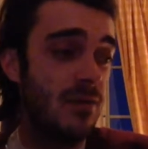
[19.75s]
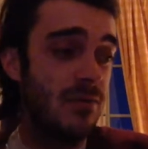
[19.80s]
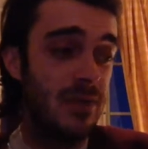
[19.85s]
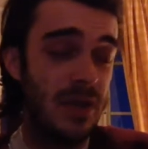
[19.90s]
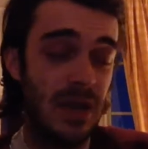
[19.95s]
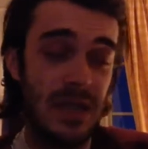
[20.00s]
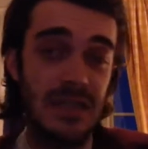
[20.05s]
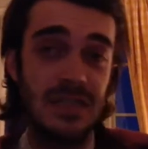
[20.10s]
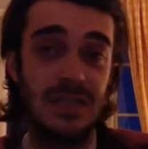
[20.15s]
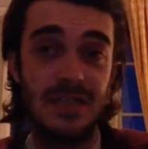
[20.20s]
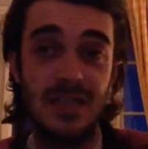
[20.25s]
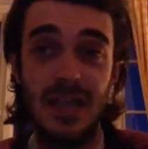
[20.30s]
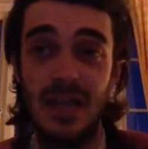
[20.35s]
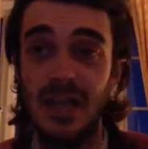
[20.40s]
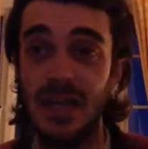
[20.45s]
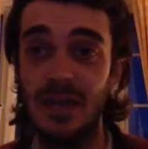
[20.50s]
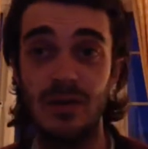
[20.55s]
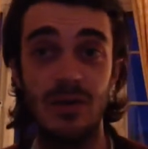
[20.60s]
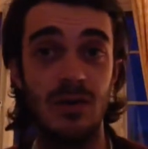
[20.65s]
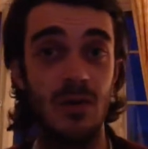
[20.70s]
but as I
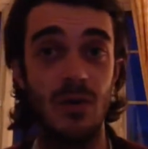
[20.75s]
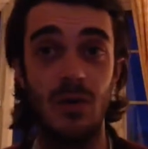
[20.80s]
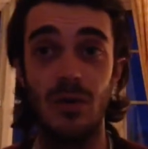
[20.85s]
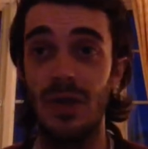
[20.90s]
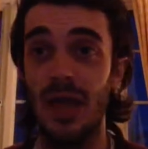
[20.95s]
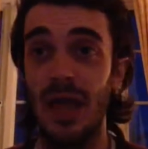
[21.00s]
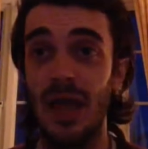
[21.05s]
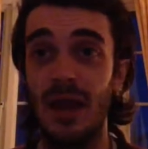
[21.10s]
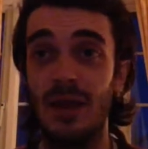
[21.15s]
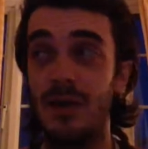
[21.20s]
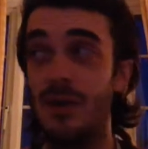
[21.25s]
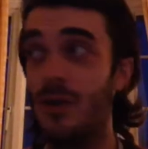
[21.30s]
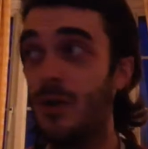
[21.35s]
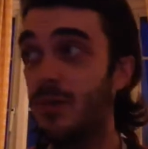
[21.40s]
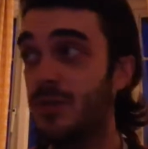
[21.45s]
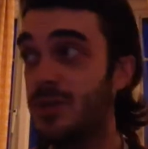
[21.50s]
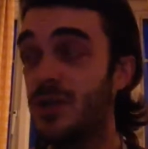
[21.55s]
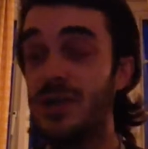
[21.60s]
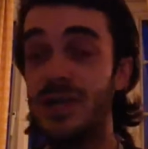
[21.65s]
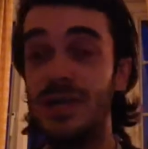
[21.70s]
say, not getting the
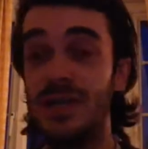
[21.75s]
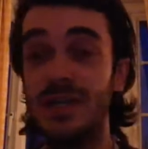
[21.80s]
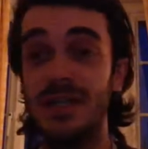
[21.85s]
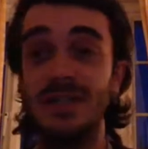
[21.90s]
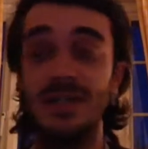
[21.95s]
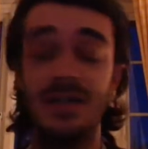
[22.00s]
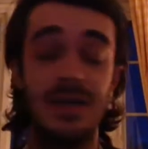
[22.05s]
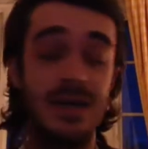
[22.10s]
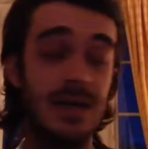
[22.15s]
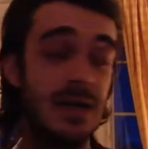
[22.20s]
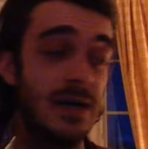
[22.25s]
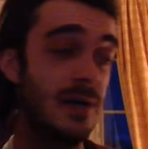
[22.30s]
opportunities.